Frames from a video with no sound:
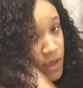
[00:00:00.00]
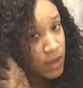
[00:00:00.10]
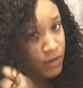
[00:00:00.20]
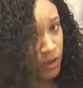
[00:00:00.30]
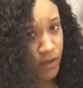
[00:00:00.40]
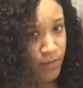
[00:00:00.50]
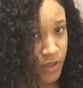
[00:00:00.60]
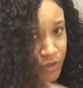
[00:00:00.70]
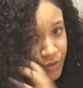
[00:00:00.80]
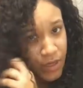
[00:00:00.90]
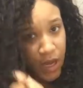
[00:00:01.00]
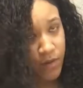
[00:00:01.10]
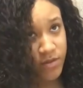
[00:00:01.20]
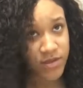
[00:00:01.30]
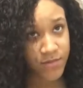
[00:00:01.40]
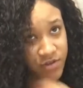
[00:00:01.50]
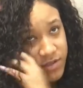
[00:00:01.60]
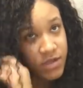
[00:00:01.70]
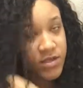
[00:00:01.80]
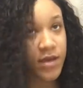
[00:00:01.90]
and all I'm gonna do now is I'm
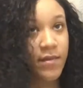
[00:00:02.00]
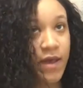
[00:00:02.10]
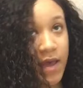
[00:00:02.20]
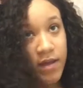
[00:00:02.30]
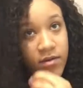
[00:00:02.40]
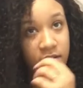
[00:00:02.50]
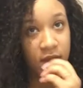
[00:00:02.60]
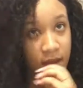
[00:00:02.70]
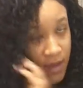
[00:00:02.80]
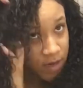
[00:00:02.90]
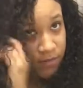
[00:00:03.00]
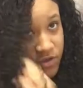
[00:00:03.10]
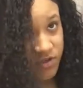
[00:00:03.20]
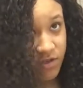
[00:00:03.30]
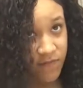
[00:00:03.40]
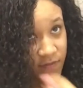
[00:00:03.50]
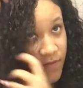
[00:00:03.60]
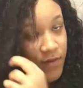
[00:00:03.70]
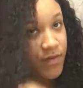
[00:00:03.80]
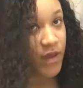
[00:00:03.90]
just gonna take my hand and I'm just gonna
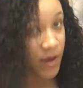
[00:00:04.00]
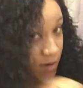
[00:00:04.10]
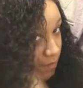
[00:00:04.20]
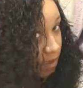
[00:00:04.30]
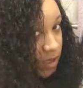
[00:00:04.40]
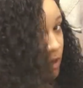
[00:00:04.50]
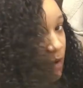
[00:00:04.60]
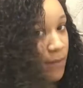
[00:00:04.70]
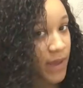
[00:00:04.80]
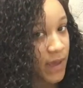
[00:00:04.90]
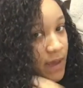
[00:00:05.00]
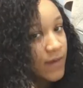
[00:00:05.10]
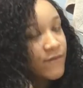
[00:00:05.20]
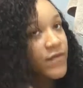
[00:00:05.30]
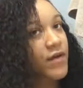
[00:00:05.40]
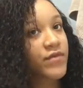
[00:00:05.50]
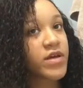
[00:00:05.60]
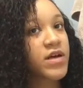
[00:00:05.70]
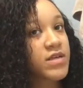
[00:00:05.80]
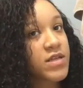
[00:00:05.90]
fluff out the hair and make it all big and
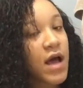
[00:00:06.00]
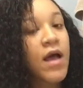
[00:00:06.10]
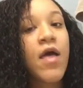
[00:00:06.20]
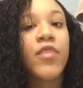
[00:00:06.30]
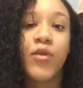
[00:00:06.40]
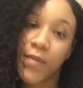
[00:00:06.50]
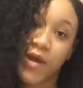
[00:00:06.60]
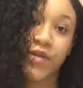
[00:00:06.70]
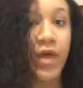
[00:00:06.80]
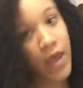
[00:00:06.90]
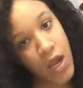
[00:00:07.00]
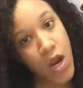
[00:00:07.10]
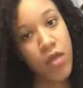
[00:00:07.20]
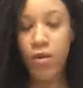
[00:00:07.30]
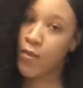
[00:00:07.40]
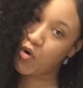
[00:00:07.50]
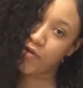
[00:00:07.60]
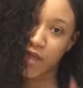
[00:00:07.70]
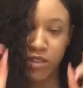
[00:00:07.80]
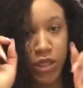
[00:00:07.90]
fluffy, because the bigger the hair, the more
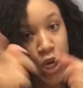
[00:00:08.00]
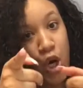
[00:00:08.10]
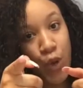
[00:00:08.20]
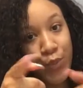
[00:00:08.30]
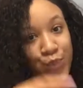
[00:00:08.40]
they stare.